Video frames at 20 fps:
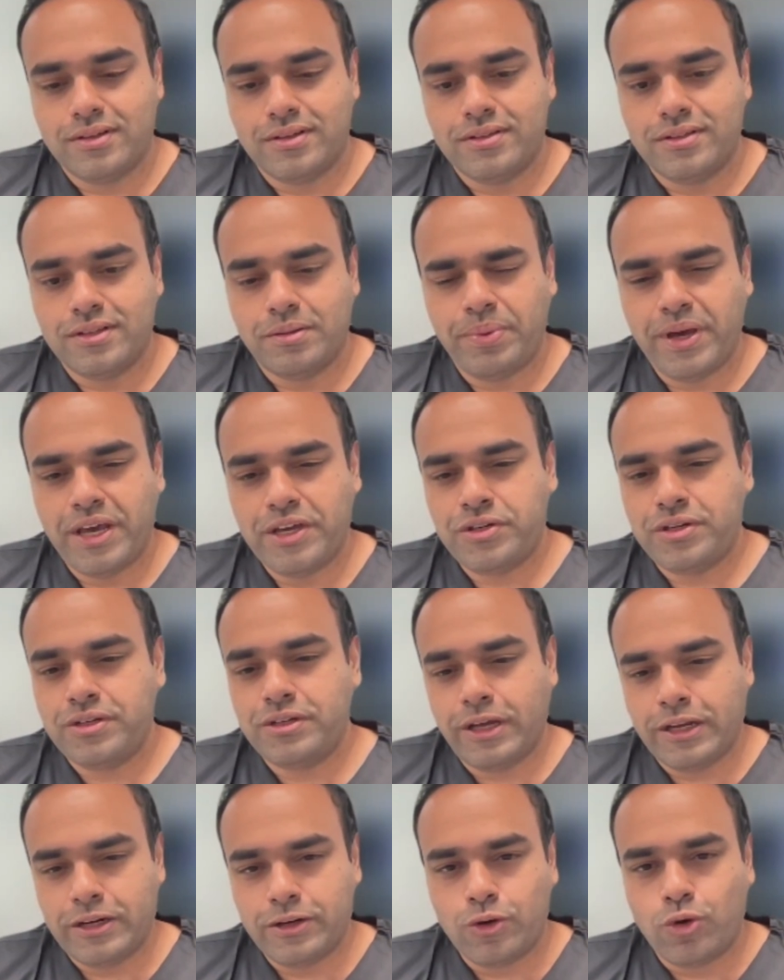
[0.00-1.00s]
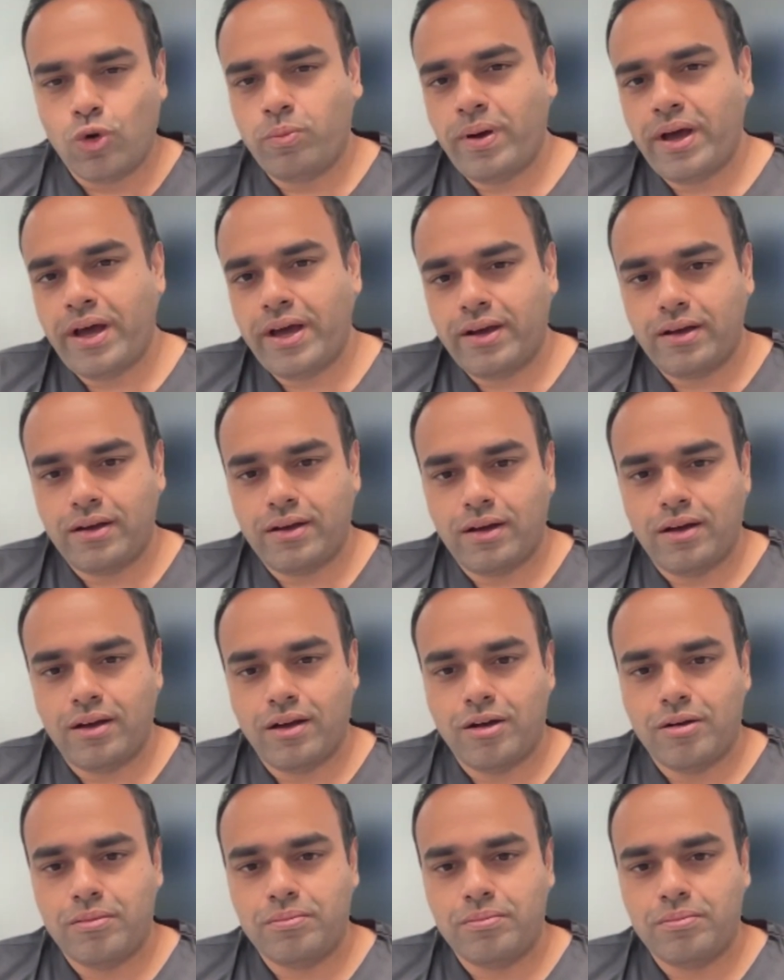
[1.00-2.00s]
The patient can go back
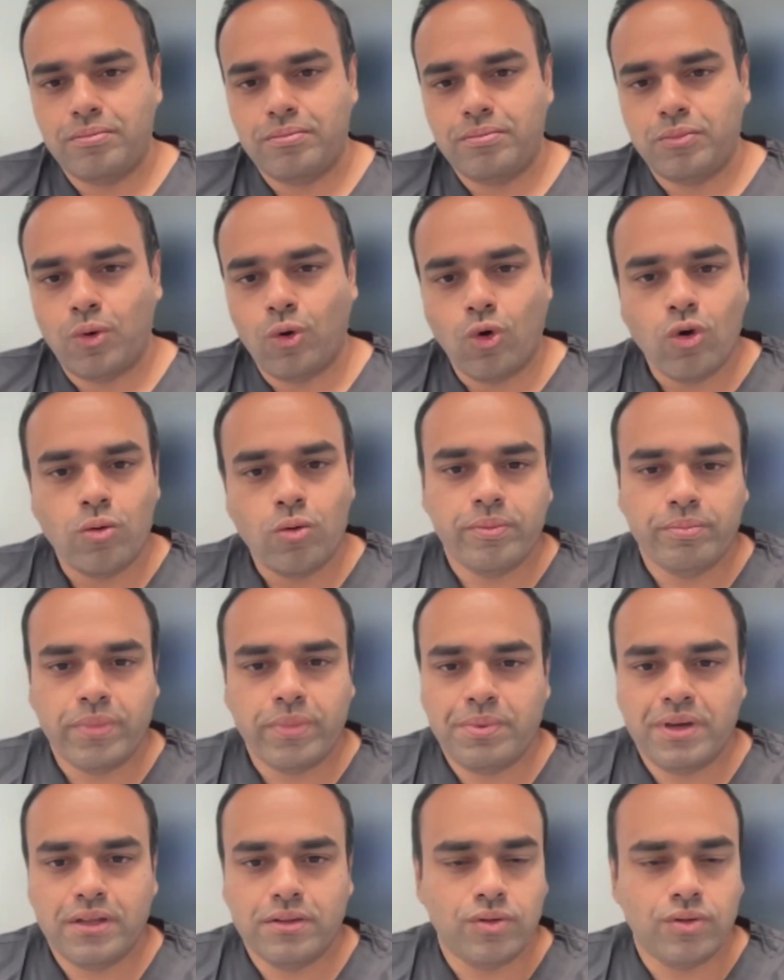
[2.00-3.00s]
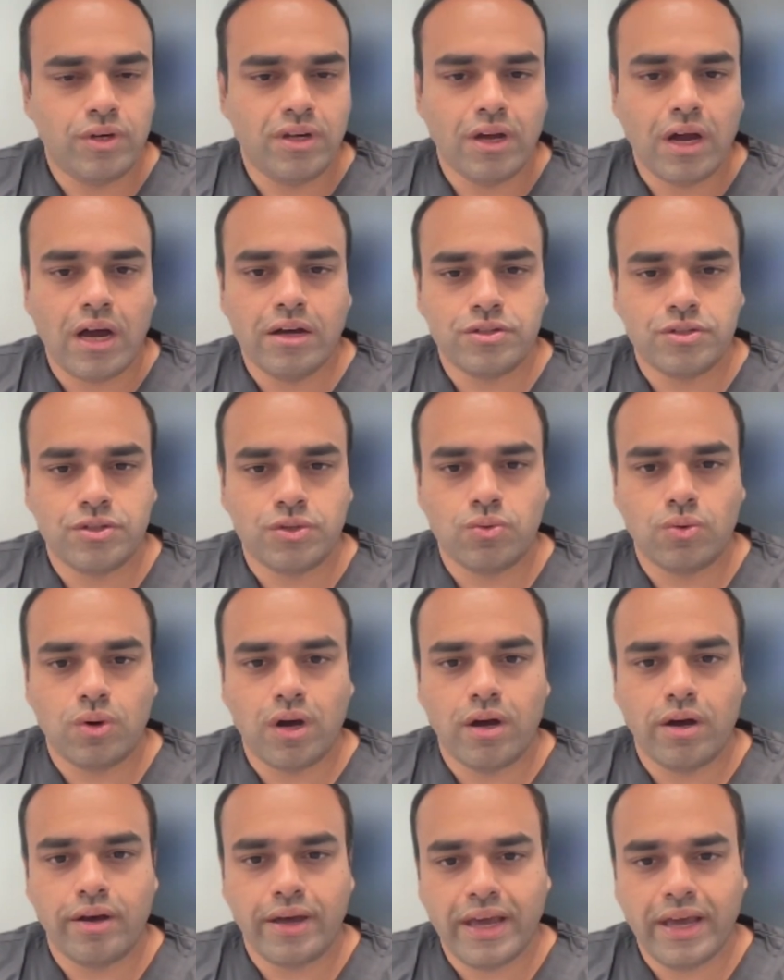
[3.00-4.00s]
home maybe in 3 hours to
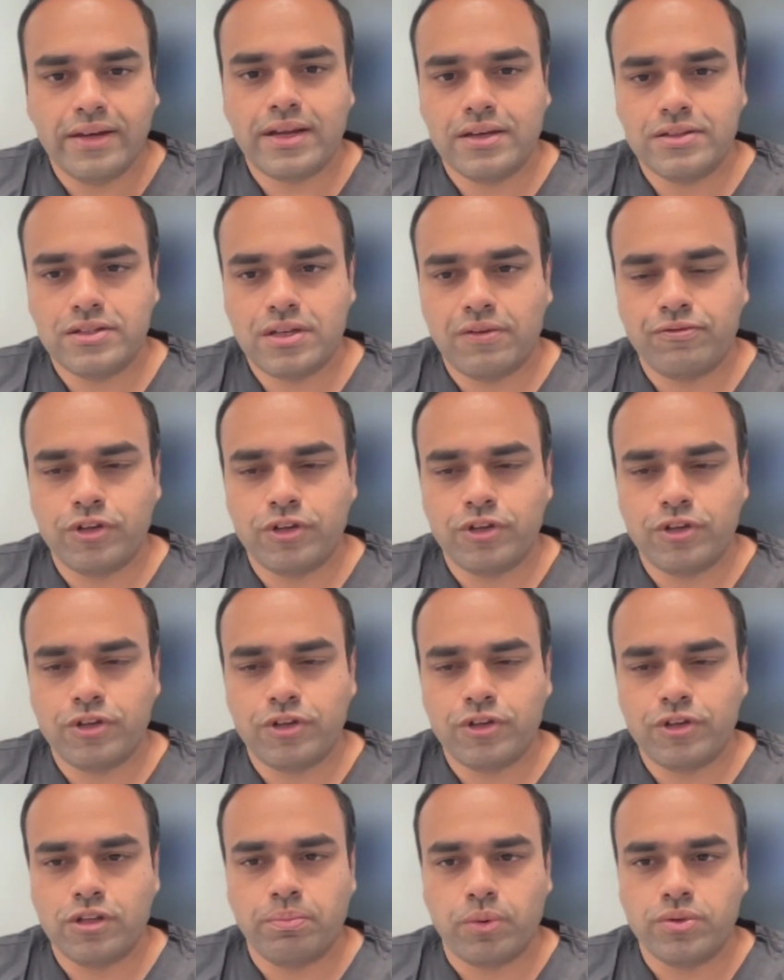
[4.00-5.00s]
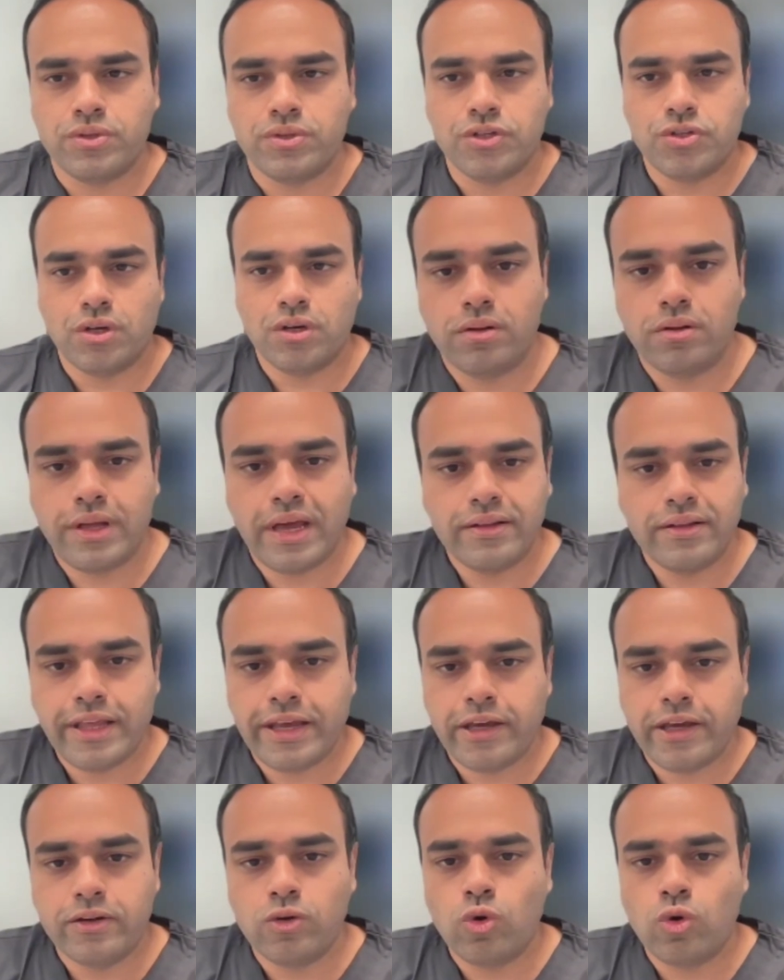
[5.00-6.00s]
8 hours after the procedure, and they
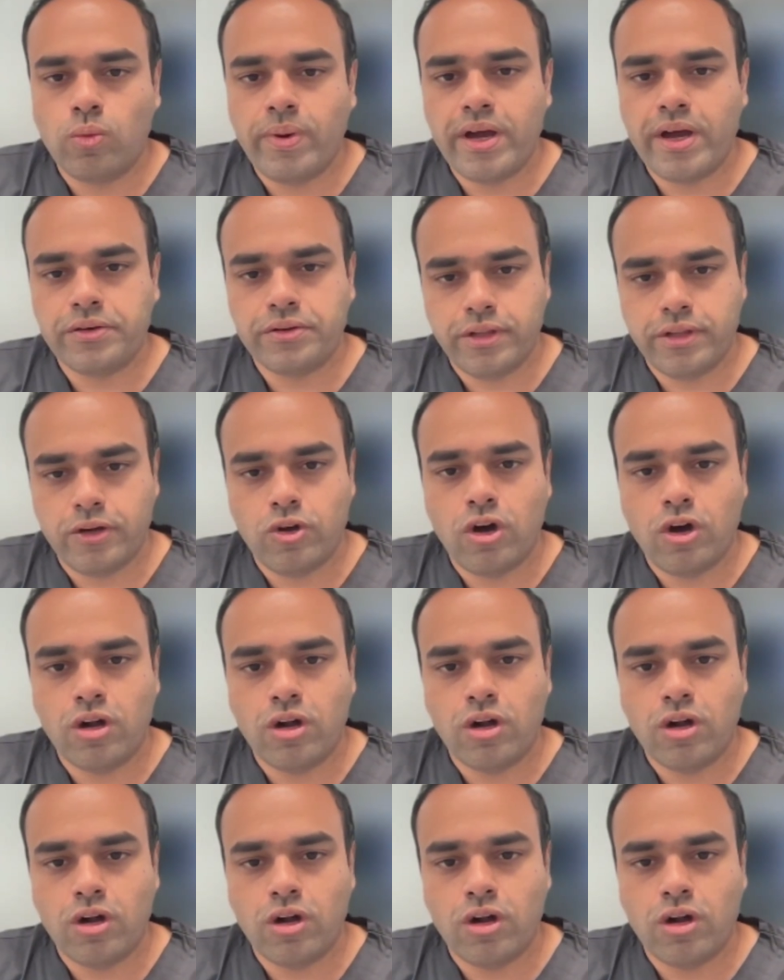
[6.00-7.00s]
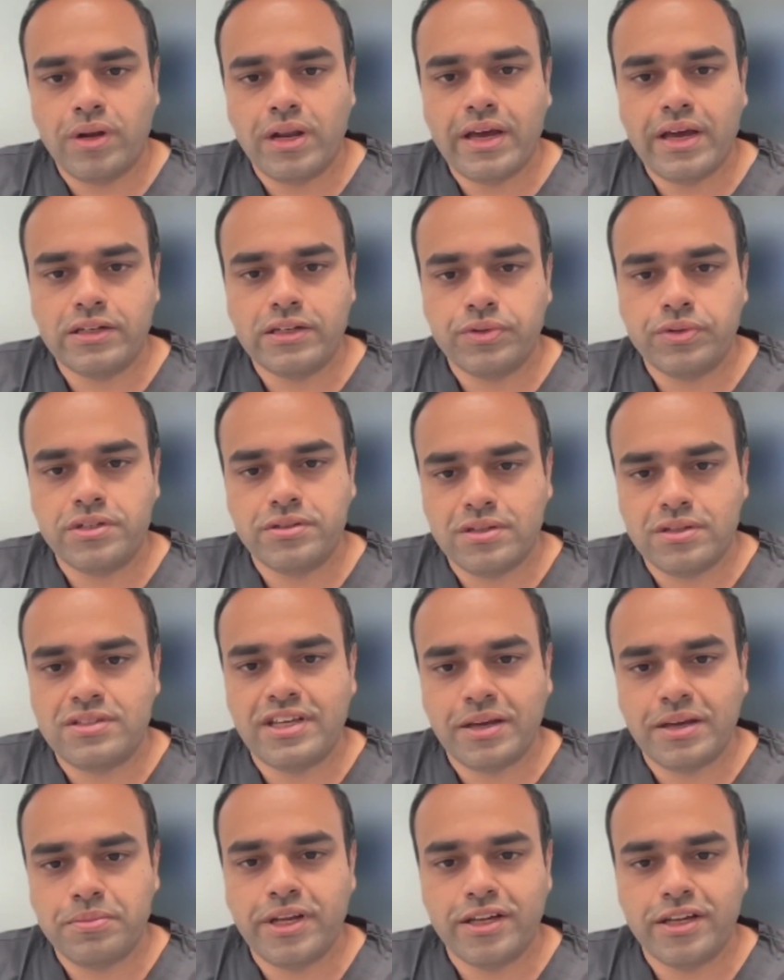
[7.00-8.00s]
can go back to their normal activities the same day
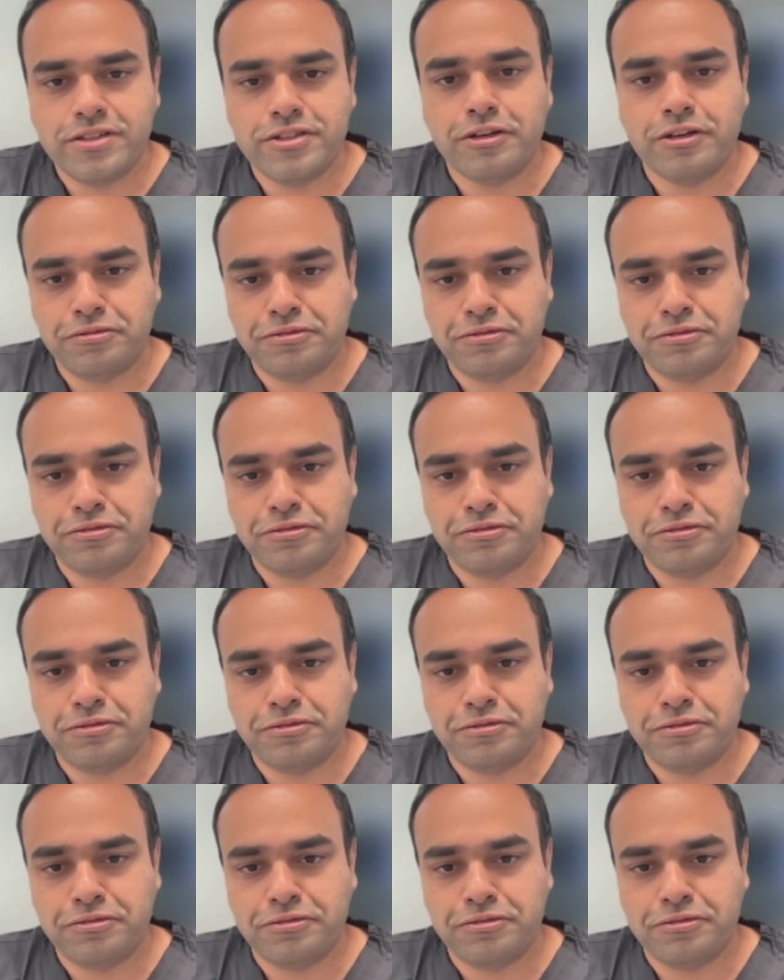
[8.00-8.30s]
itself.